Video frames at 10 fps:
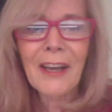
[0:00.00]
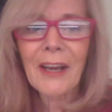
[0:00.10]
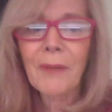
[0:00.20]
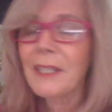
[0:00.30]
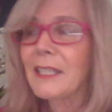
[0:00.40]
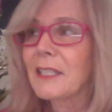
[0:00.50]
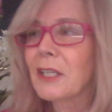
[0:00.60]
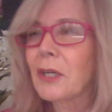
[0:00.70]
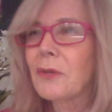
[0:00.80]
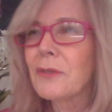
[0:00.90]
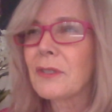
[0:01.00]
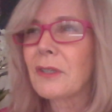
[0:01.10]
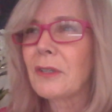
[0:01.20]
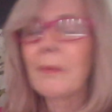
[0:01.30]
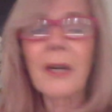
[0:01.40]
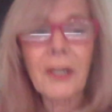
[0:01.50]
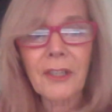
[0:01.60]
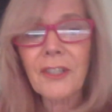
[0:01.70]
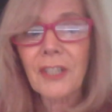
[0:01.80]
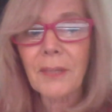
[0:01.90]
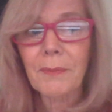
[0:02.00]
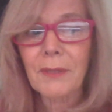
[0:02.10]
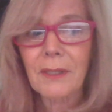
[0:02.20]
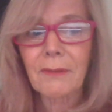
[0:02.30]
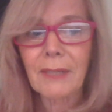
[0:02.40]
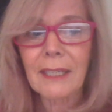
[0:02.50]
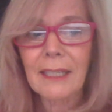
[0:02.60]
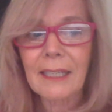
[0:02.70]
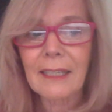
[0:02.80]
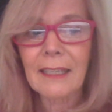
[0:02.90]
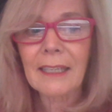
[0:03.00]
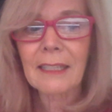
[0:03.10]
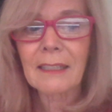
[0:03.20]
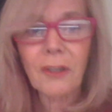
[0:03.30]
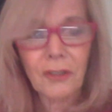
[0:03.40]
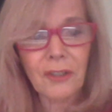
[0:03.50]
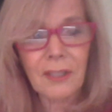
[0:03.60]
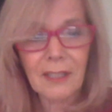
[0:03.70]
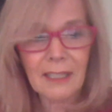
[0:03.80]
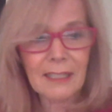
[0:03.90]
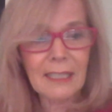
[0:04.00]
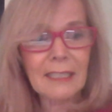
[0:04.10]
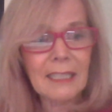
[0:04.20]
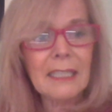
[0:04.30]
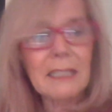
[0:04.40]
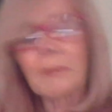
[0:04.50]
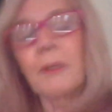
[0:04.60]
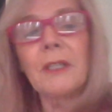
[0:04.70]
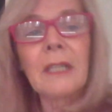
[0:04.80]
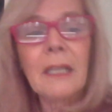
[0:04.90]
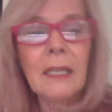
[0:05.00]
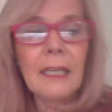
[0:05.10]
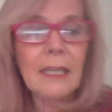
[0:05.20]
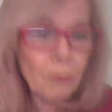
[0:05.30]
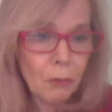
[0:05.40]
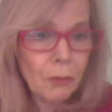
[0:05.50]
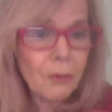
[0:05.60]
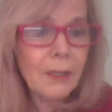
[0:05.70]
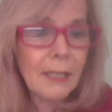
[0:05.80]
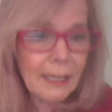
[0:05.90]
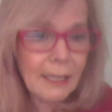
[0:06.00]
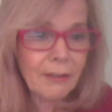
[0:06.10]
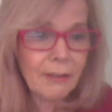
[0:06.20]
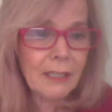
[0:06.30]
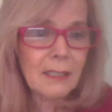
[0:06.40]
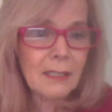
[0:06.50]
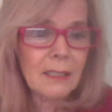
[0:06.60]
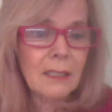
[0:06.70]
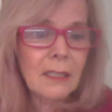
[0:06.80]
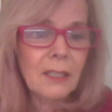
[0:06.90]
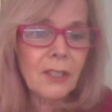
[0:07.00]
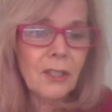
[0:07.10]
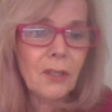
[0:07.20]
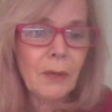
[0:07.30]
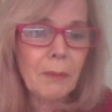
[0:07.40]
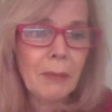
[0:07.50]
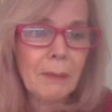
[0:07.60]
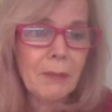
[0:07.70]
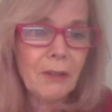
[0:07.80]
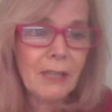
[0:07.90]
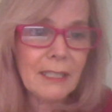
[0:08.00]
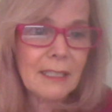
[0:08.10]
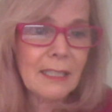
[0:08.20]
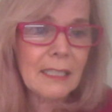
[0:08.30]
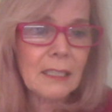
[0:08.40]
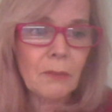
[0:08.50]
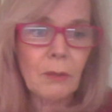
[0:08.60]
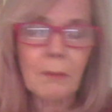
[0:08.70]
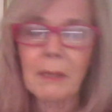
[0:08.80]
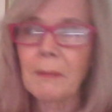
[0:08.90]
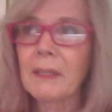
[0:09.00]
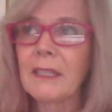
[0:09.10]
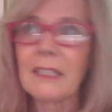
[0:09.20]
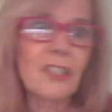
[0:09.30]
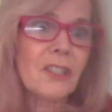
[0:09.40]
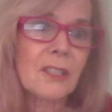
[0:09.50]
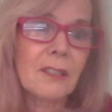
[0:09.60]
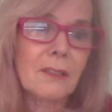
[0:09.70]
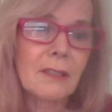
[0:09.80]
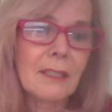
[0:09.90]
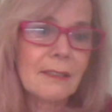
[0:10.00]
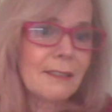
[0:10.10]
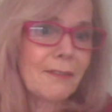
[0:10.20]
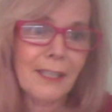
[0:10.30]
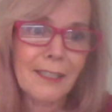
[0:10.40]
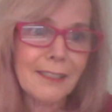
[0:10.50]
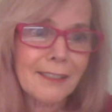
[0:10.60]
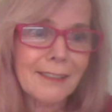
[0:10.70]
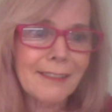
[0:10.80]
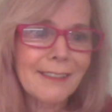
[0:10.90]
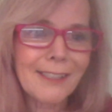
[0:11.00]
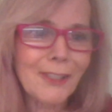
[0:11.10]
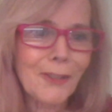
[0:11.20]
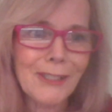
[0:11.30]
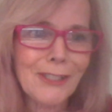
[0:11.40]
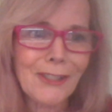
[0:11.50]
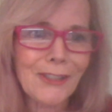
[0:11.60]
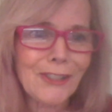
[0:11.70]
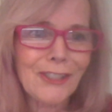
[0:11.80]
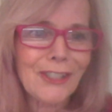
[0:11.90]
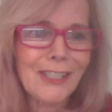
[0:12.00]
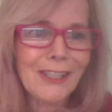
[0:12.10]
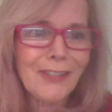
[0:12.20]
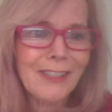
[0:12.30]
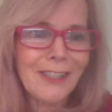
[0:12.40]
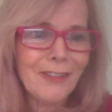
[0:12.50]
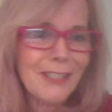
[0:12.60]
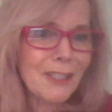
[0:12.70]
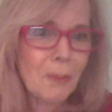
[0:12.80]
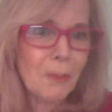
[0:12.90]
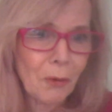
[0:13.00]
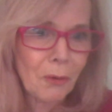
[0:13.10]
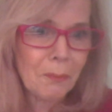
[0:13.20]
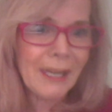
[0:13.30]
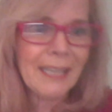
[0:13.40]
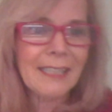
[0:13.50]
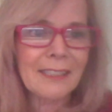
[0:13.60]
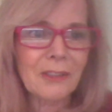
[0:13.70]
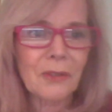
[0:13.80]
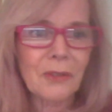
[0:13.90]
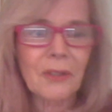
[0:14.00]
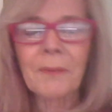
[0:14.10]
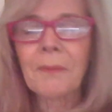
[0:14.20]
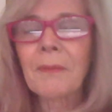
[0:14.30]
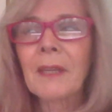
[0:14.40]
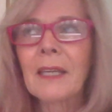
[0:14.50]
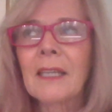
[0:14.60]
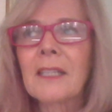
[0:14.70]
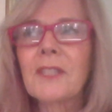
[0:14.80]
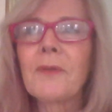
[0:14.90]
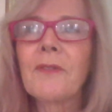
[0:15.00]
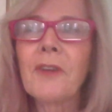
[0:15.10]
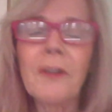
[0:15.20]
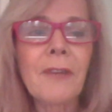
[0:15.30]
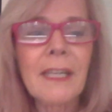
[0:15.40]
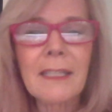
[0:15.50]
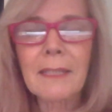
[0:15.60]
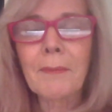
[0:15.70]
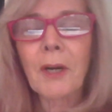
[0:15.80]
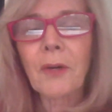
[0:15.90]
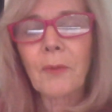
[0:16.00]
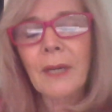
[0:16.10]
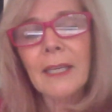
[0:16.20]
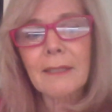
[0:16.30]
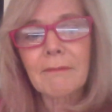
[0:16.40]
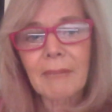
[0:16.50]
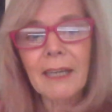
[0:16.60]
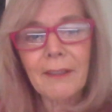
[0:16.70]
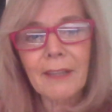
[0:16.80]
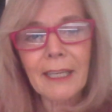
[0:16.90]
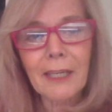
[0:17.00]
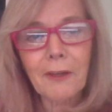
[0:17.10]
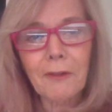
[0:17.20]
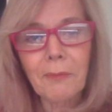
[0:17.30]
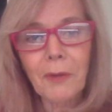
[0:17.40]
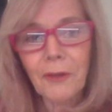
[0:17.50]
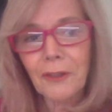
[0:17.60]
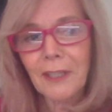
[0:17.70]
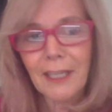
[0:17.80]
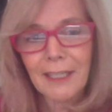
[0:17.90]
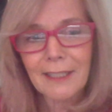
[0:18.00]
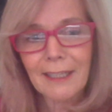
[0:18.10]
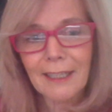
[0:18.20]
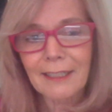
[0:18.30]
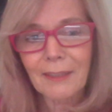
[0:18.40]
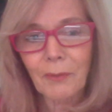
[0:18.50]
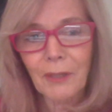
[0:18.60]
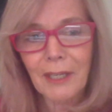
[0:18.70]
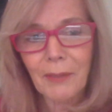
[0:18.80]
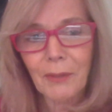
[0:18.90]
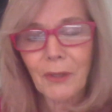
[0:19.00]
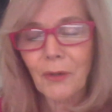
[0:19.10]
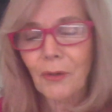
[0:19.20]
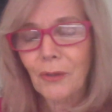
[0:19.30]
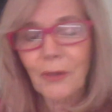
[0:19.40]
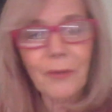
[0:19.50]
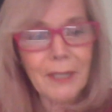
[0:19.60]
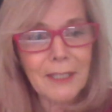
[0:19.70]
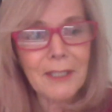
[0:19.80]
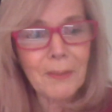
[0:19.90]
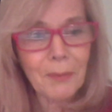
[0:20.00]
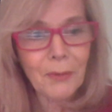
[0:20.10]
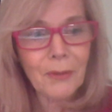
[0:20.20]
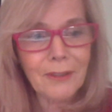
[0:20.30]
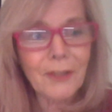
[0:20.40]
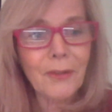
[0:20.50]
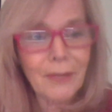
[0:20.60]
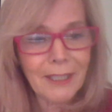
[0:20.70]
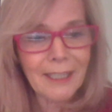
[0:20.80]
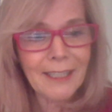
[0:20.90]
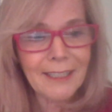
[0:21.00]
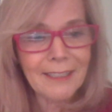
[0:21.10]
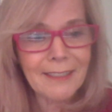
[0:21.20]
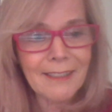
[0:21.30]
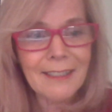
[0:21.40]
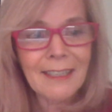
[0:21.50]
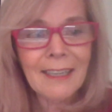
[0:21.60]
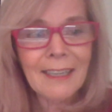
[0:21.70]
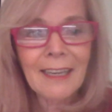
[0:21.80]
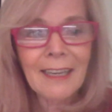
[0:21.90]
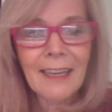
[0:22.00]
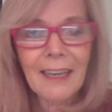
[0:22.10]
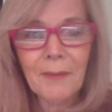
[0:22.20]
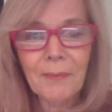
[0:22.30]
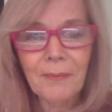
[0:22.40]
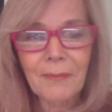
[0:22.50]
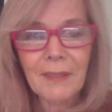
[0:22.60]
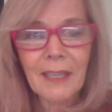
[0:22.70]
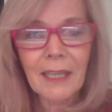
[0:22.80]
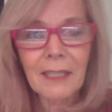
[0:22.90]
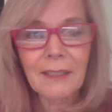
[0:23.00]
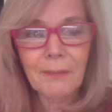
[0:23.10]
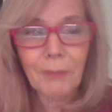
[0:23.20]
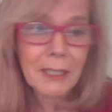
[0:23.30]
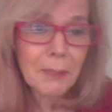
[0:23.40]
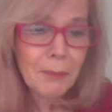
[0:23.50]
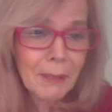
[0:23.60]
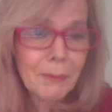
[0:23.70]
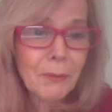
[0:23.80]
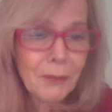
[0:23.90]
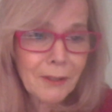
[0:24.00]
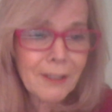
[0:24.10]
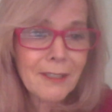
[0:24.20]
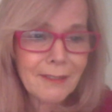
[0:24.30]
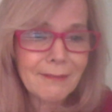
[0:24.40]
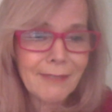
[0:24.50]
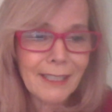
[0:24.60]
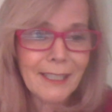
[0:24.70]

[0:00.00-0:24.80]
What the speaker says: And we need closer partnerships, really, in not just the cities, but in rural areas, where people are isolated, where maybe the digital divide, is such that there isn't the broadband. So we've got to find smart ways, I think, of modernising what I would call career support and career guidance, and bringing the people with us.